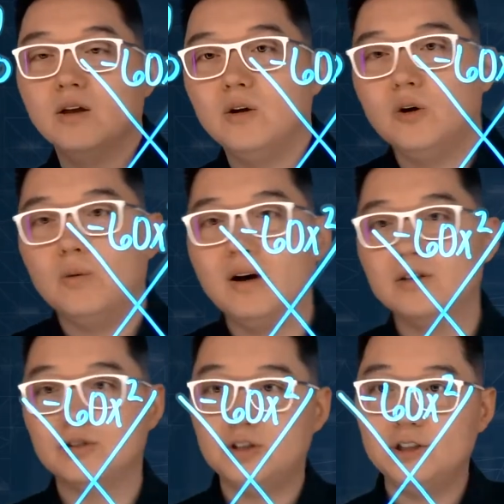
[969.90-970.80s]
Well,
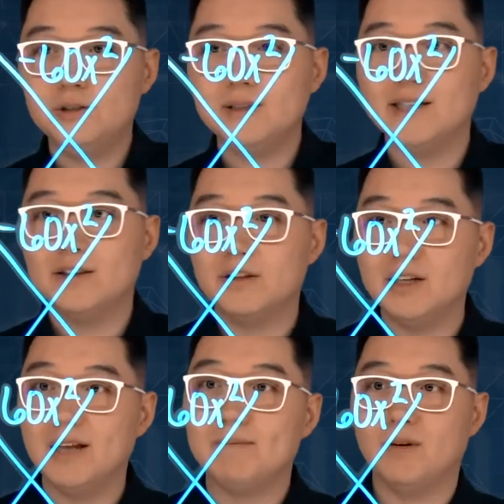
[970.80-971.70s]
2 and
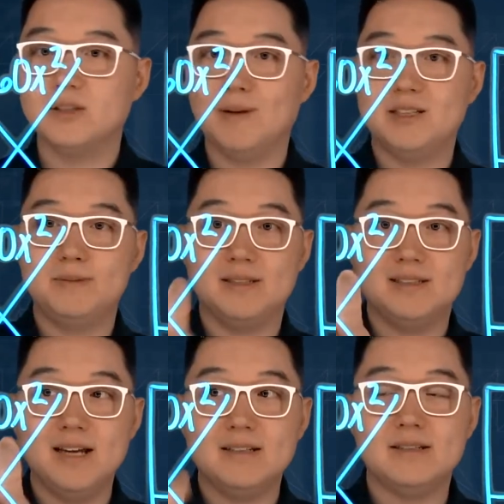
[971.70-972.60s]
30 multiplies to be
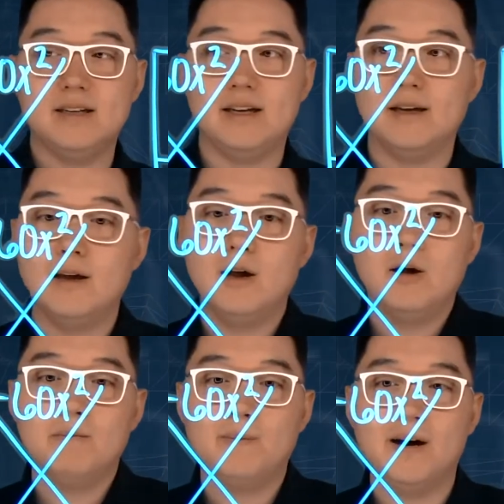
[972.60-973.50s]
60,
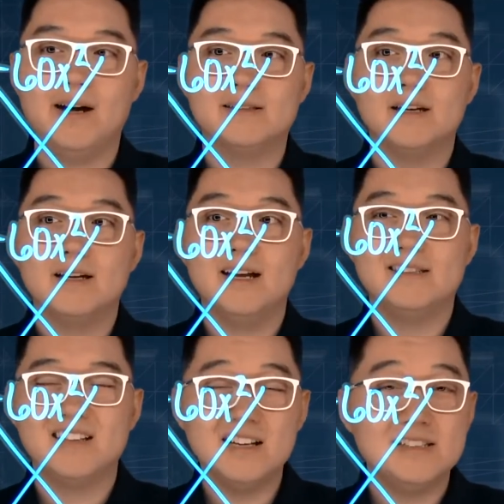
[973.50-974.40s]
but it
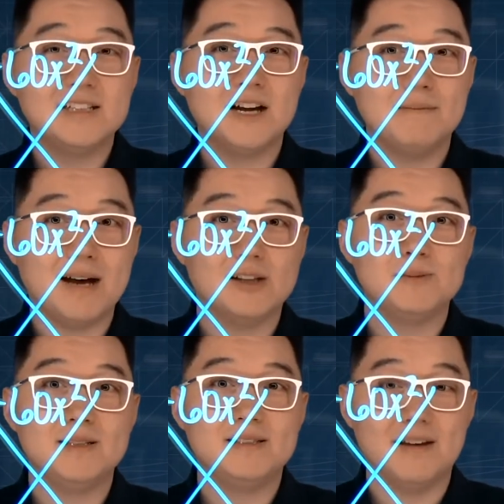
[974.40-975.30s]
doesn't come out to
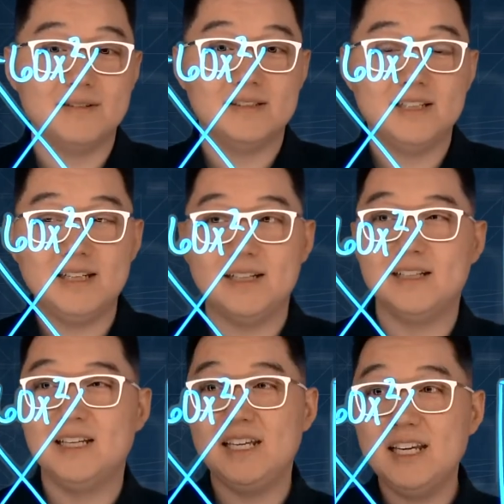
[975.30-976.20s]
be 17
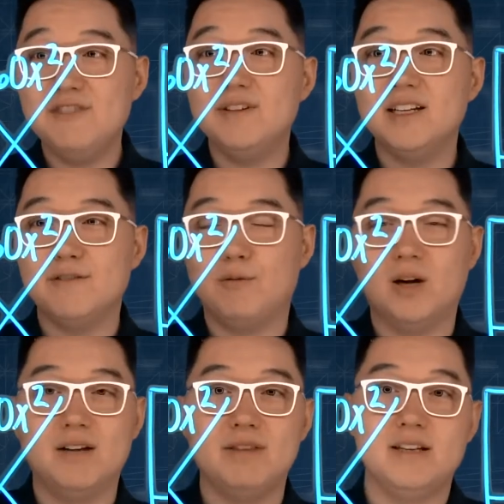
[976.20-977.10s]
even if one
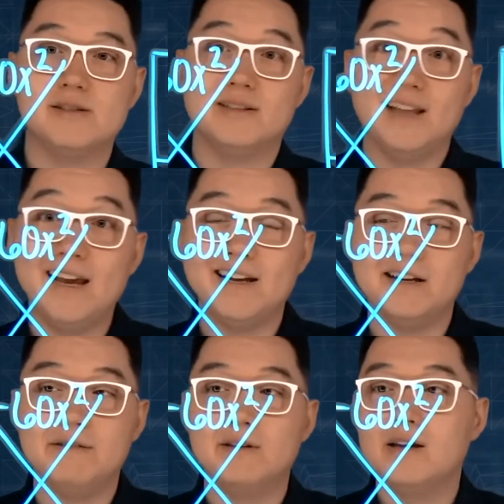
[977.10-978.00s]
of these are
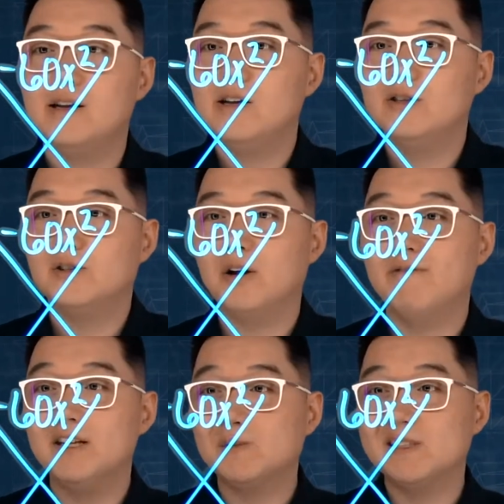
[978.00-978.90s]
negative. So if
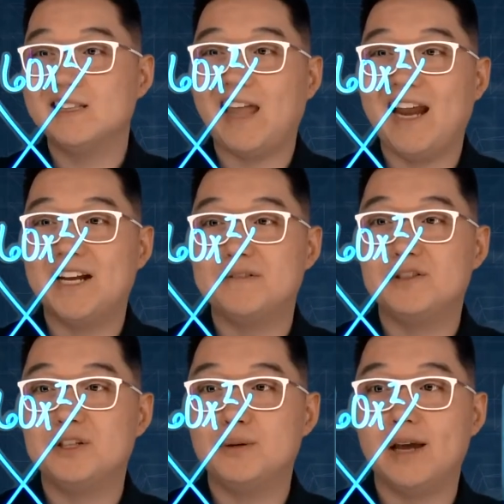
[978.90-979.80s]
this was negative
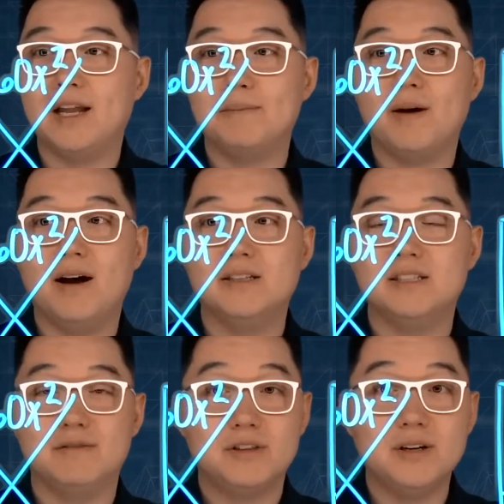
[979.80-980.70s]
2 and
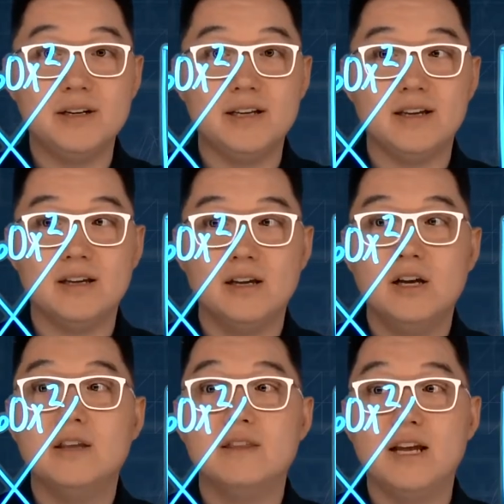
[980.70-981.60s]
positive 30,
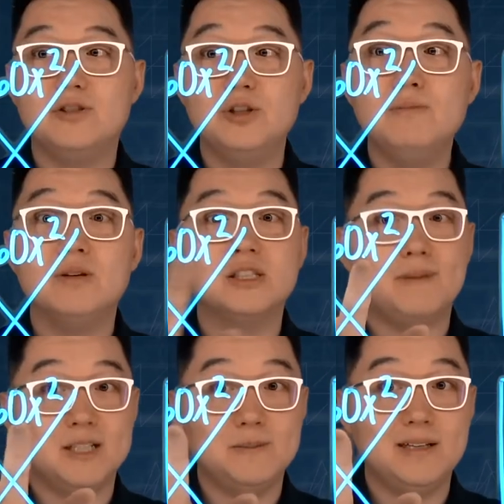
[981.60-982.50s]
they do
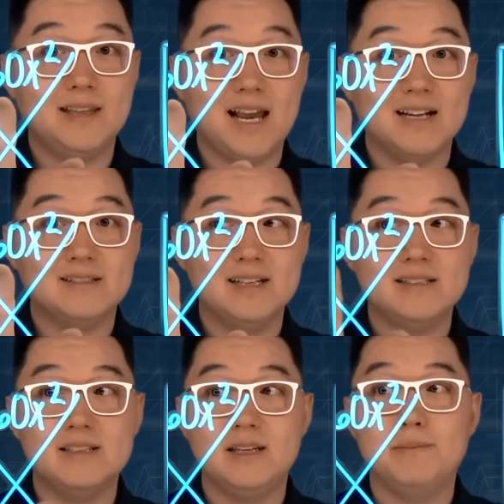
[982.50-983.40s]
multiply to be negative
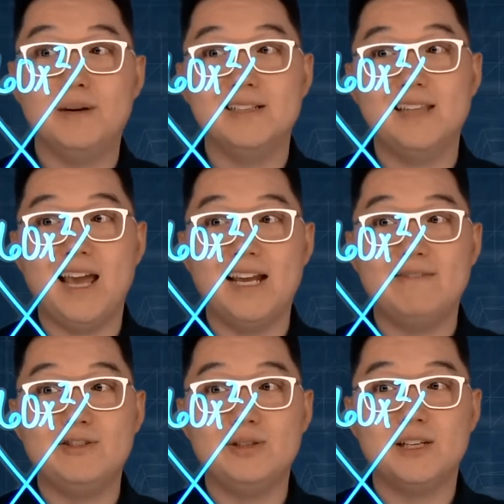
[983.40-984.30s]
60, but negative
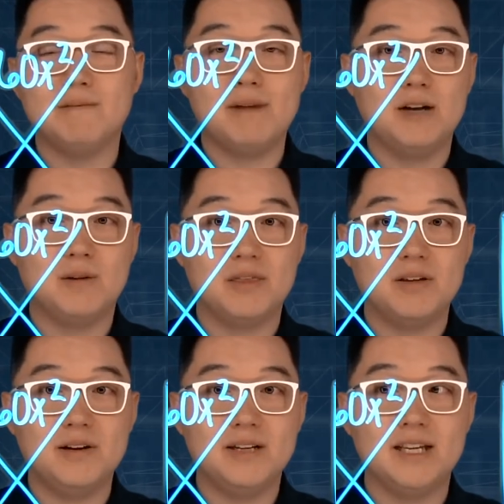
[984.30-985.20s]
2 combined with
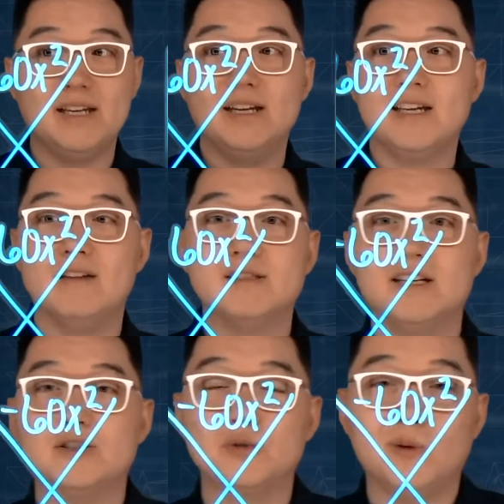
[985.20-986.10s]
30 gives
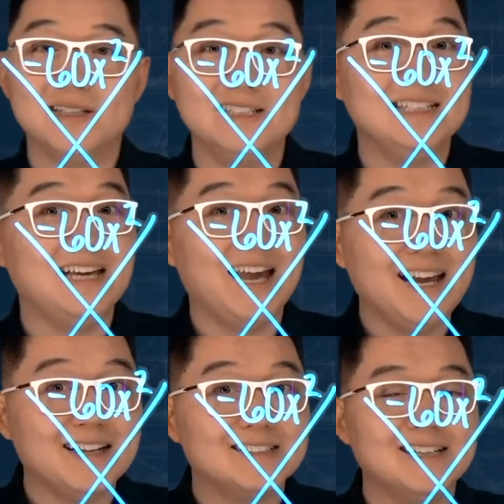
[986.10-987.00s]
us
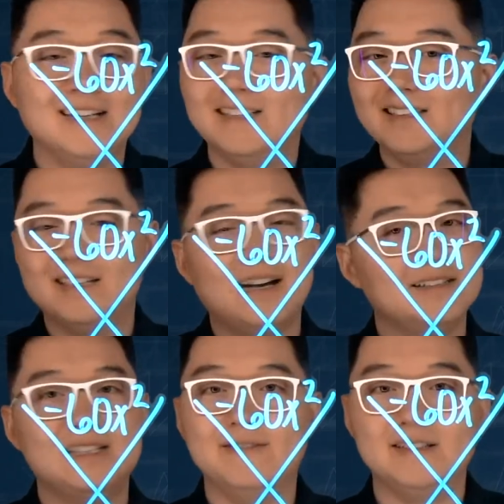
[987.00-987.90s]
28, not
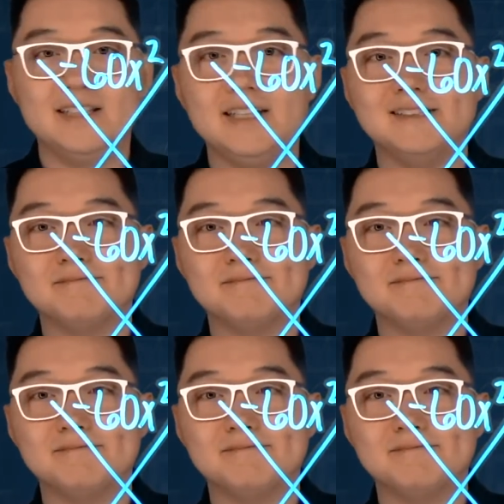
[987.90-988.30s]
17.